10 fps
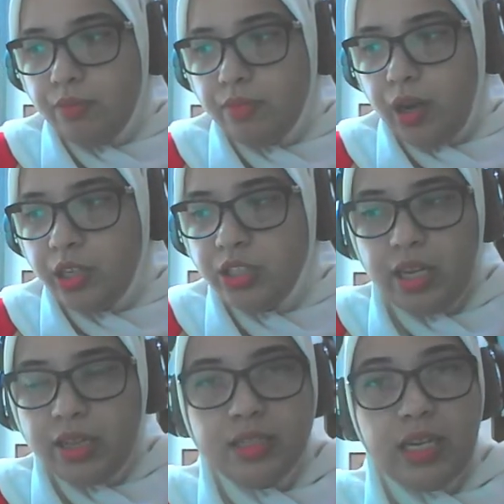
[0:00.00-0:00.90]
I just
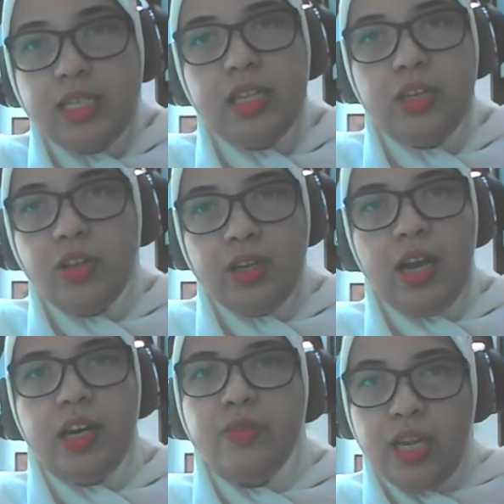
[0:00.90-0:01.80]
like this idea that you can
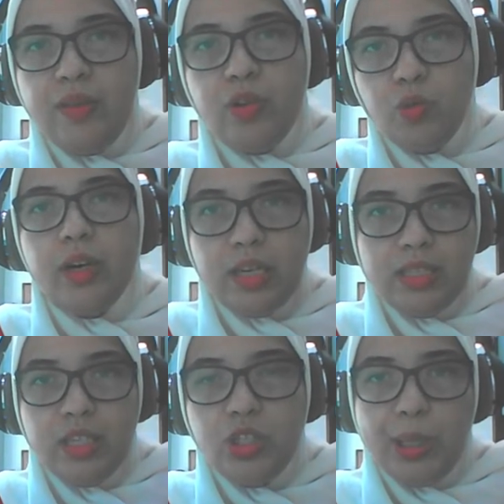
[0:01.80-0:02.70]
kind of save your work
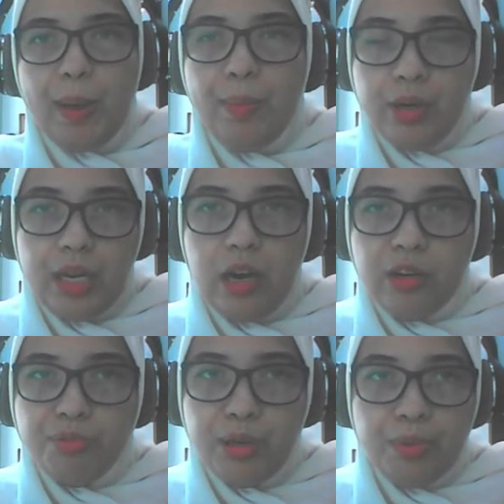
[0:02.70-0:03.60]
essentially by putting it on
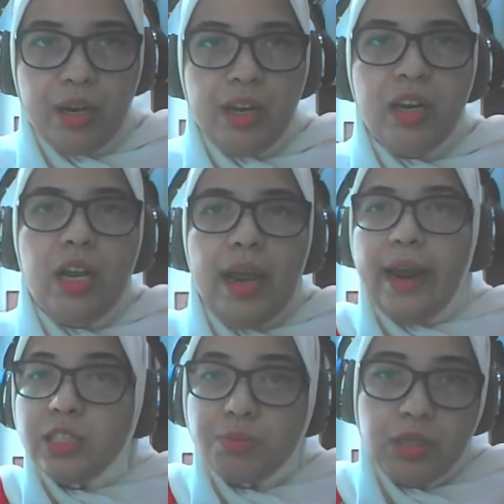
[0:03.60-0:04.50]
a preprint, and
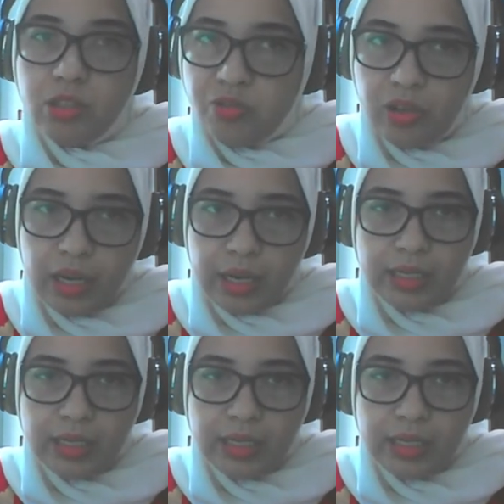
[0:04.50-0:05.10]
it's pretty useful. Like I